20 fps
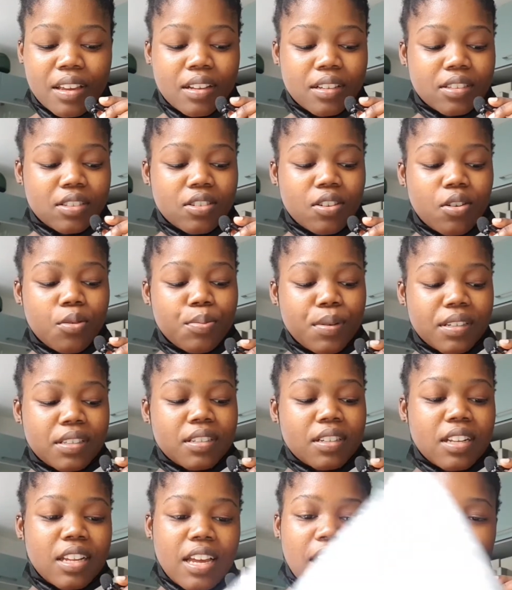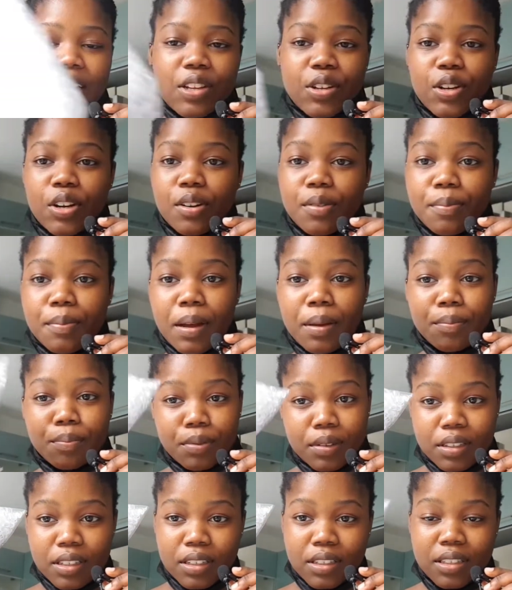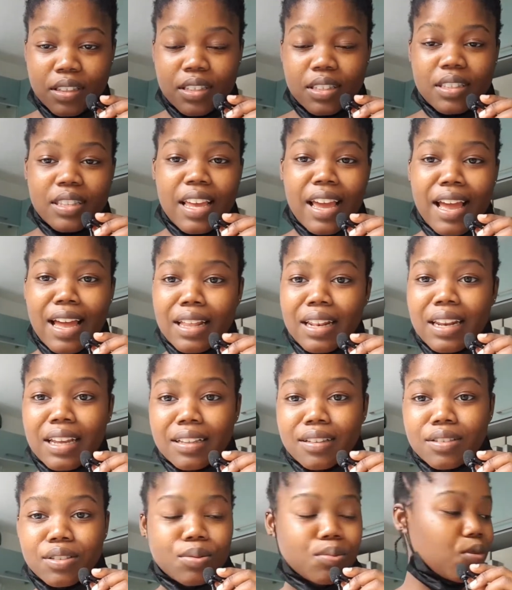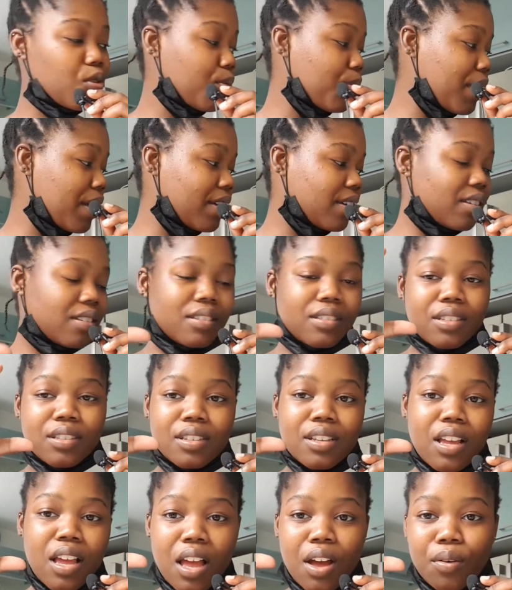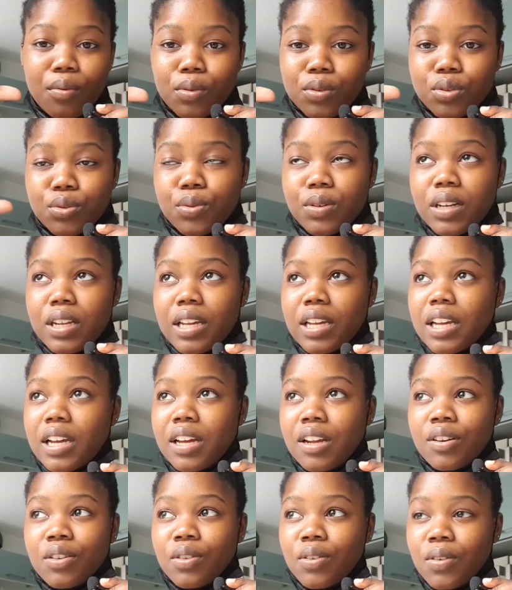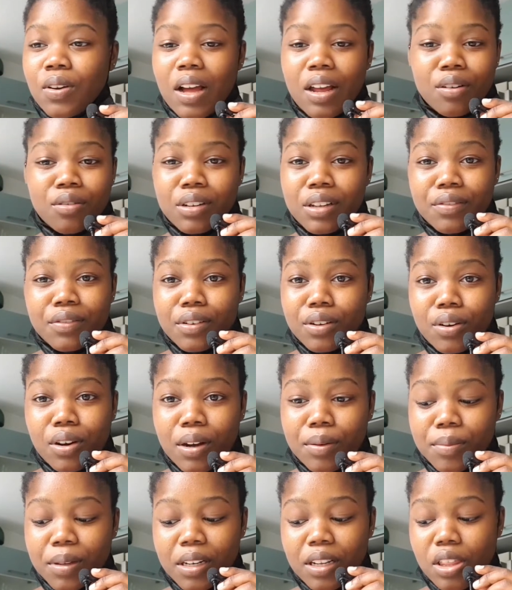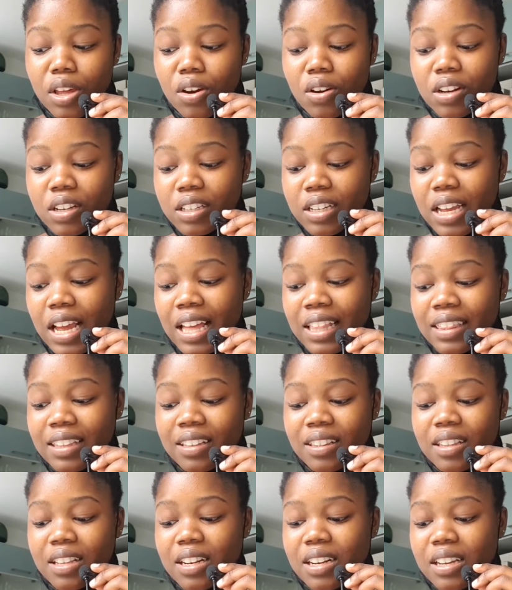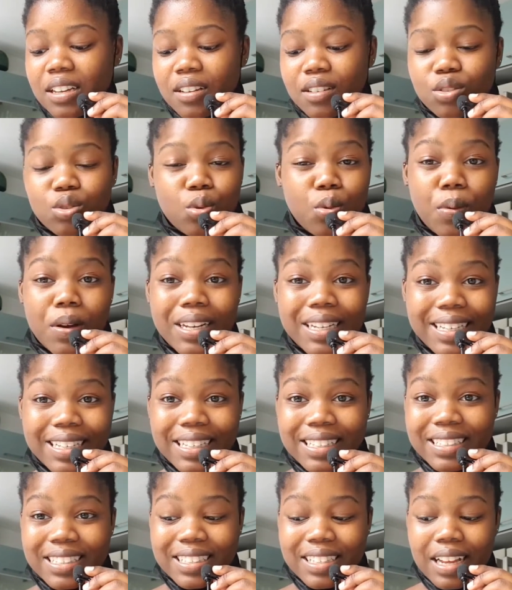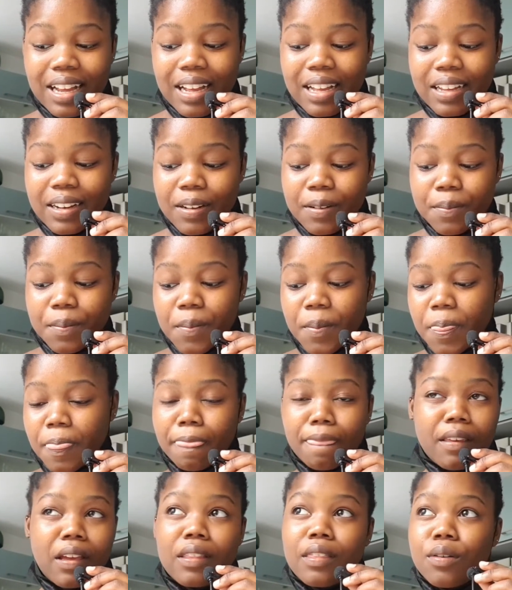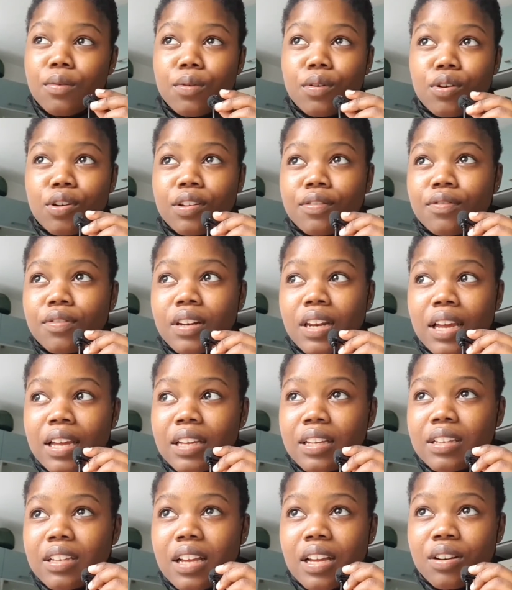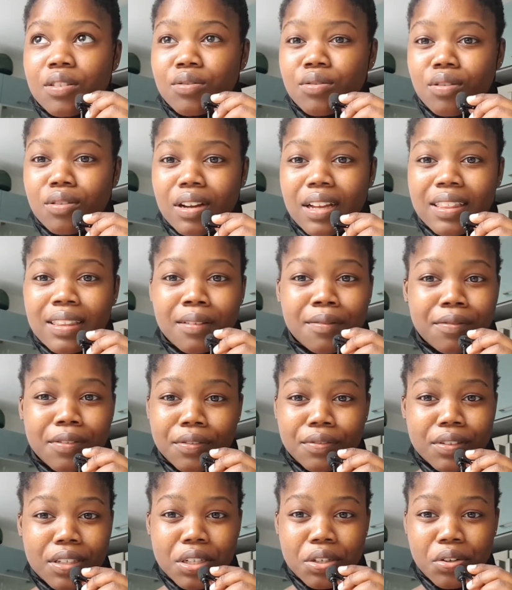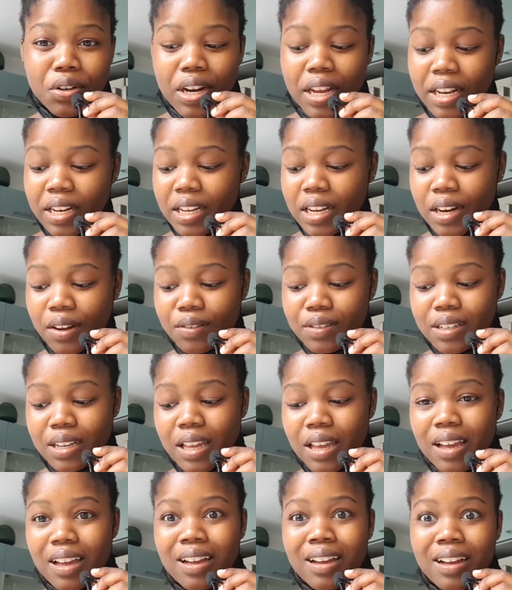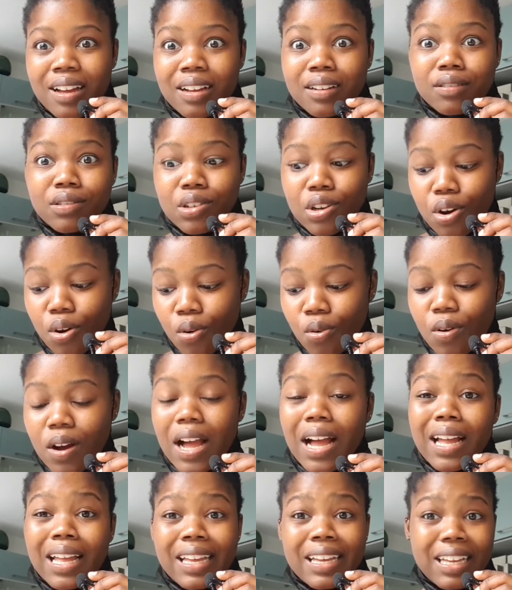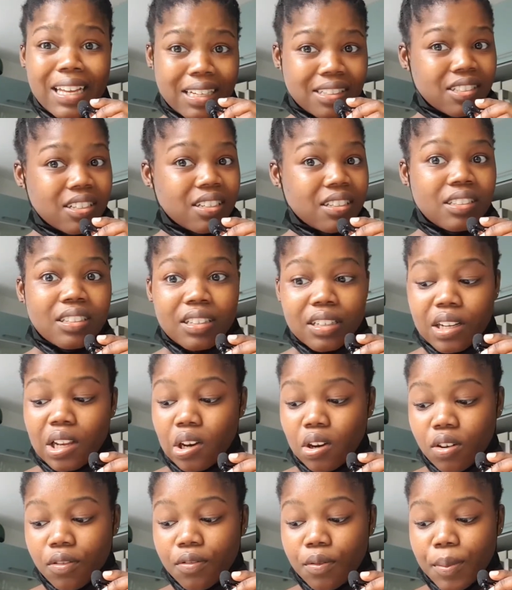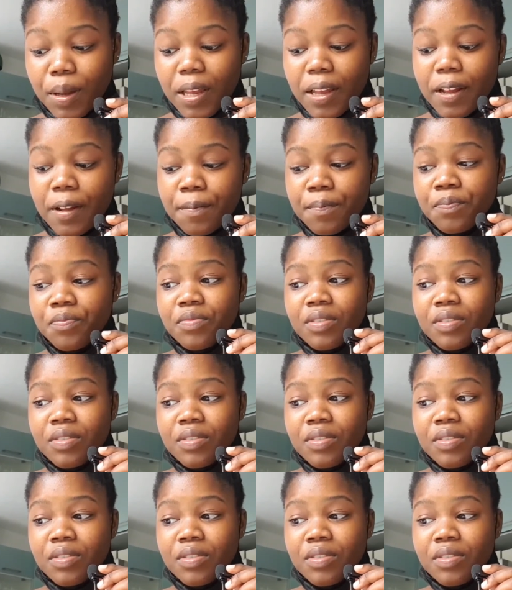So basically, I got my beads. They had like the small packets, which were like, I don't know. I don't even know how many they are. I think they're like 20 inside. And they were going for like, I don't know, I think 15 rand. And I was like, no, I actually need a lot for my hair.